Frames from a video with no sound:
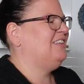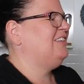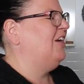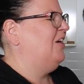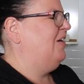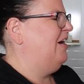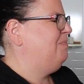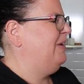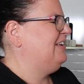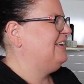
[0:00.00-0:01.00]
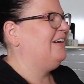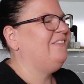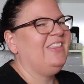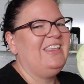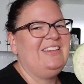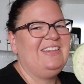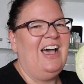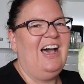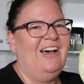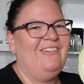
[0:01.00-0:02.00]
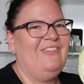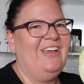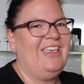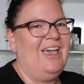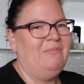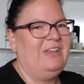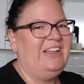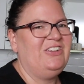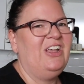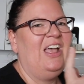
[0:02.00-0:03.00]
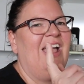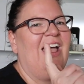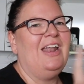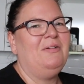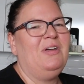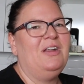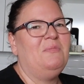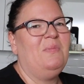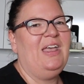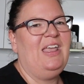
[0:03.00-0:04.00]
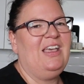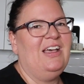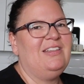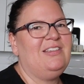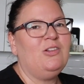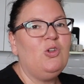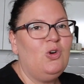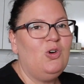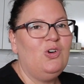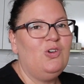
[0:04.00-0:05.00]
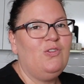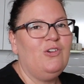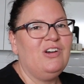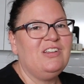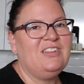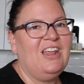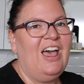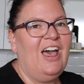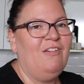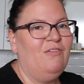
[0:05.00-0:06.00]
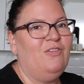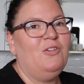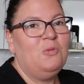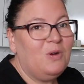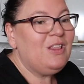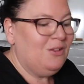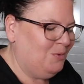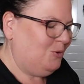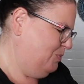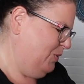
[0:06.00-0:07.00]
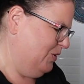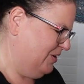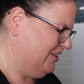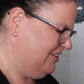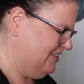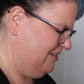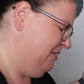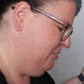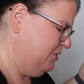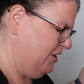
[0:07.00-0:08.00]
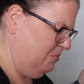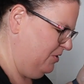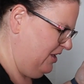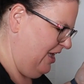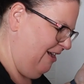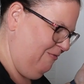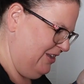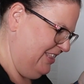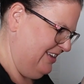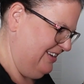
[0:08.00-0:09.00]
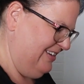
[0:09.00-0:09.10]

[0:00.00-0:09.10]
So I picked up this half a cabbage, and I'm going to make a slaw for us to have with the pulled pork, because I was like, what do you have with it?